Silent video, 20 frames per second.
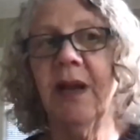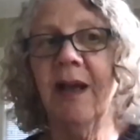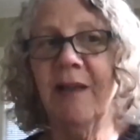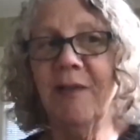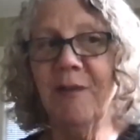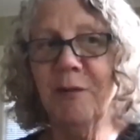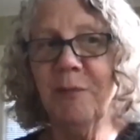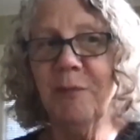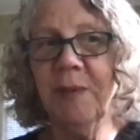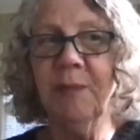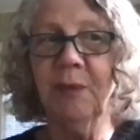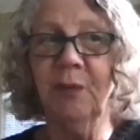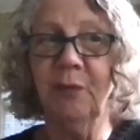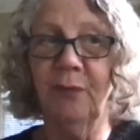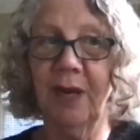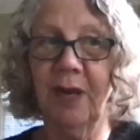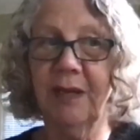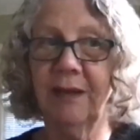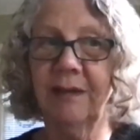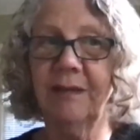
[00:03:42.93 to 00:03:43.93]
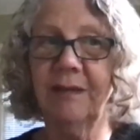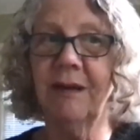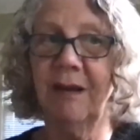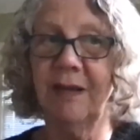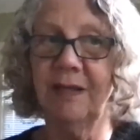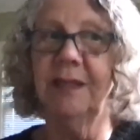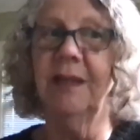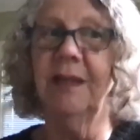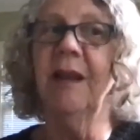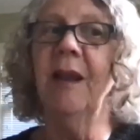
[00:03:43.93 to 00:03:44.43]
other people
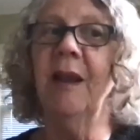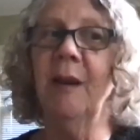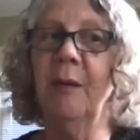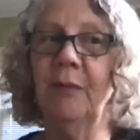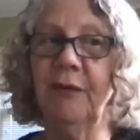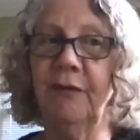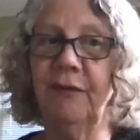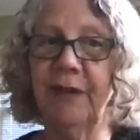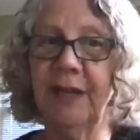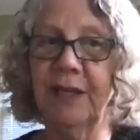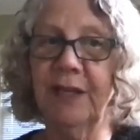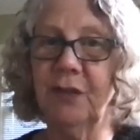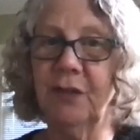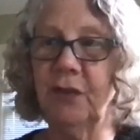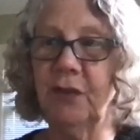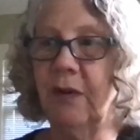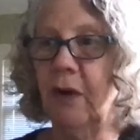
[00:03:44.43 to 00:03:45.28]
recognize Professor